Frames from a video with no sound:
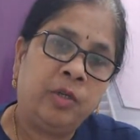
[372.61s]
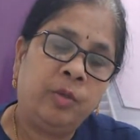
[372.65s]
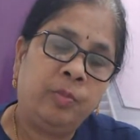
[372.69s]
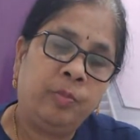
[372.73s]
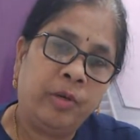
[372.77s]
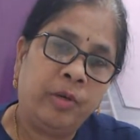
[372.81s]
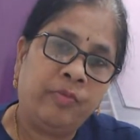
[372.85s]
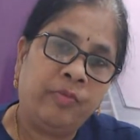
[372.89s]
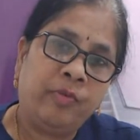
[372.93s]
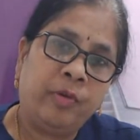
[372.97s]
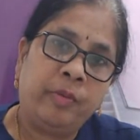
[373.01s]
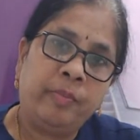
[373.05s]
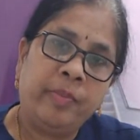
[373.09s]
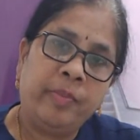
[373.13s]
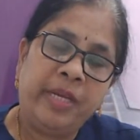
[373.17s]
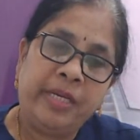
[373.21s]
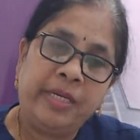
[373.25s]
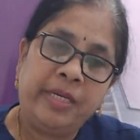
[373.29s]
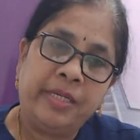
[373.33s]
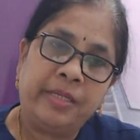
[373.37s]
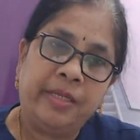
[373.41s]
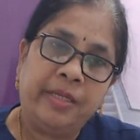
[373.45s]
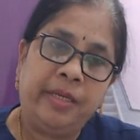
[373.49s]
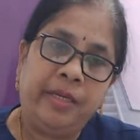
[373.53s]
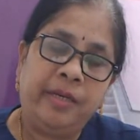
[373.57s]
perform
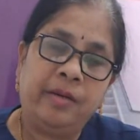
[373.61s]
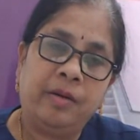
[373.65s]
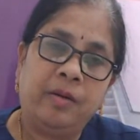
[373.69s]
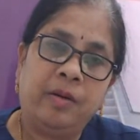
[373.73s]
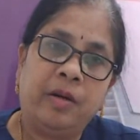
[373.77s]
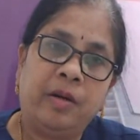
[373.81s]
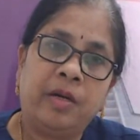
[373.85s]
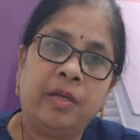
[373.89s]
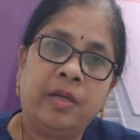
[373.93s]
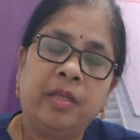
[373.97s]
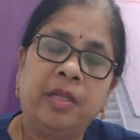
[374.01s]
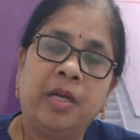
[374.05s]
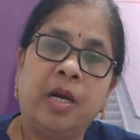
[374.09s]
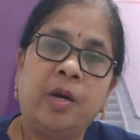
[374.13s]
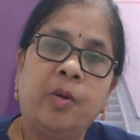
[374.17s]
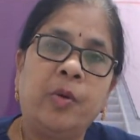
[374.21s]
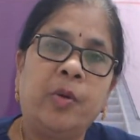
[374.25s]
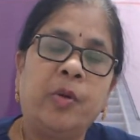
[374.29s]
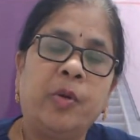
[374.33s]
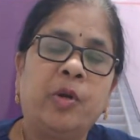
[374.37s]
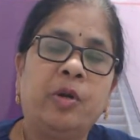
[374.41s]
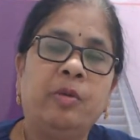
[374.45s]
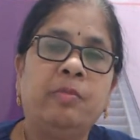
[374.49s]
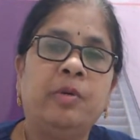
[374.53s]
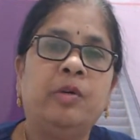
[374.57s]
ICSI, or the
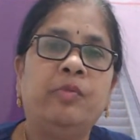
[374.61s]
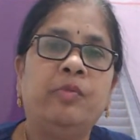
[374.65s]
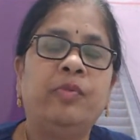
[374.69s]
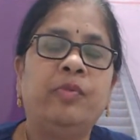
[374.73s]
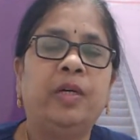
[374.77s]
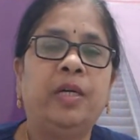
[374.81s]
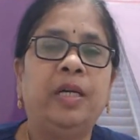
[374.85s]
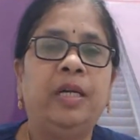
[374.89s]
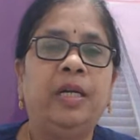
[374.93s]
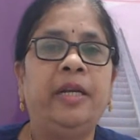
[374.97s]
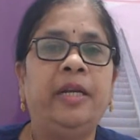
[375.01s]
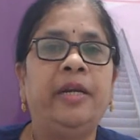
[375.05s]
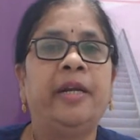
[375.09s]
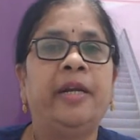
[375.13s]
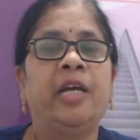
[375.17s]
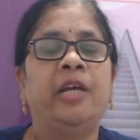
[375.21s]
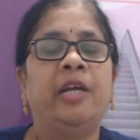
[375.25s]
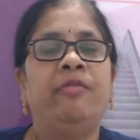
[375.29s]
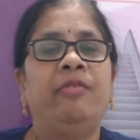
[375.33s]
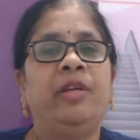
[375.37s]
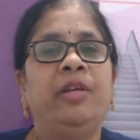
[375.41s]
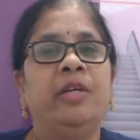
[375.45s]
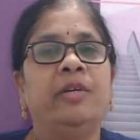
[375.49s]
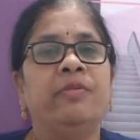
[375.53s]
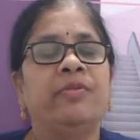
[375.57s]
outcome of earlier
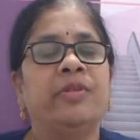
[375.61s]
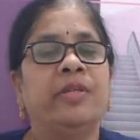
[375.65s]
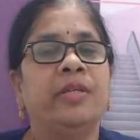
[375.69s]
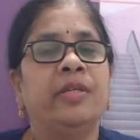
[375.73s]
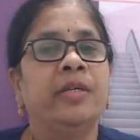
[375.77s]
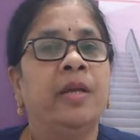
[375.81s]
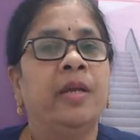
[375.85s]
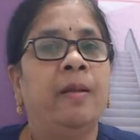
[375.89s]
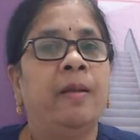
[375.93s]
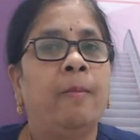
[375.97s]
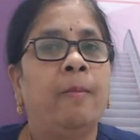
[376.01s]
IVFs